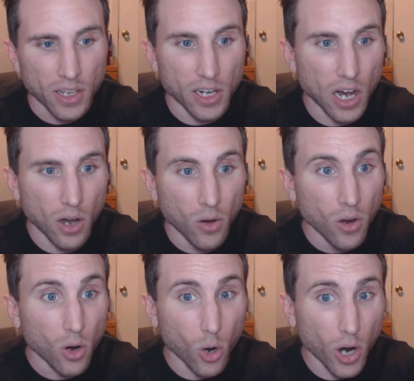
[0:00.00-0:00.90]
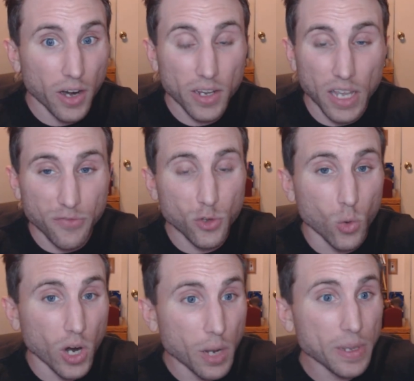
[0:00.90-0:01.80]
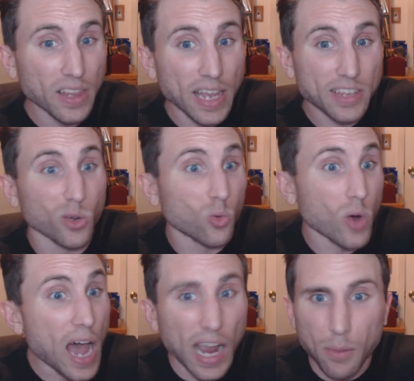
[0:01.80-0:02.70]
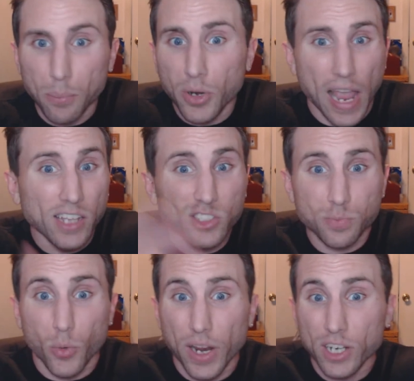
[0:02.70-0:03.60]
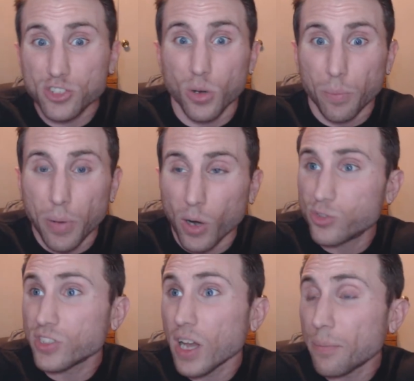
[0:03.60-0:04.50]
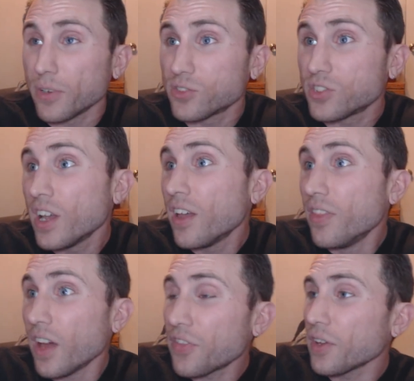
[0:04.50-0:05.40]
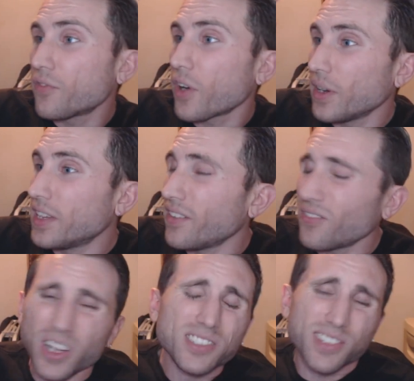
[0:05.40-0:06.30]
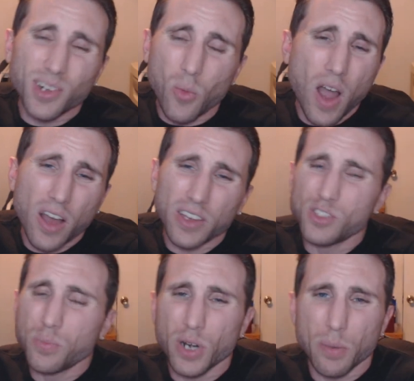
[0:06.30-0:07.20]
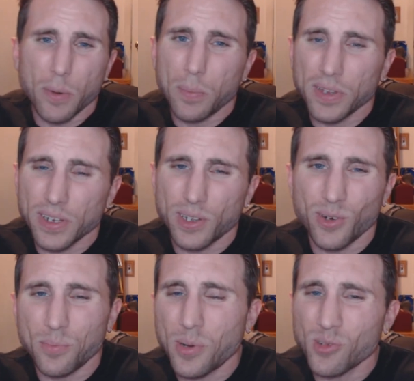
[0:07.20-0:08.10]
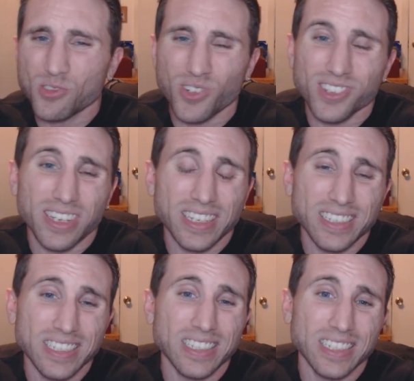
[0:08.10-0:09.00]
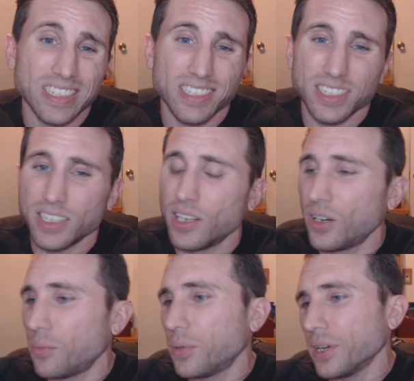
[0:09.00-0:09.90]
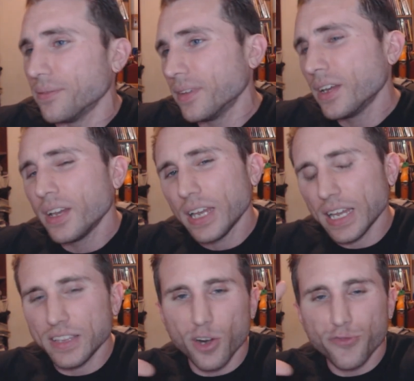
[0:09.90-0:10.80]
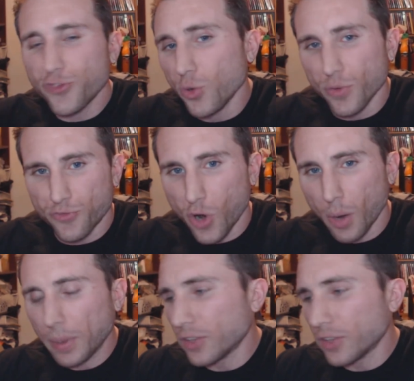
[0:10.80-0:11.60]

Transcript: You know? Or if you want to be like The Rock, put inspirational posts up. There's nothing very... Once in a while, he's put up a political post where I was like, you know, but they're few and far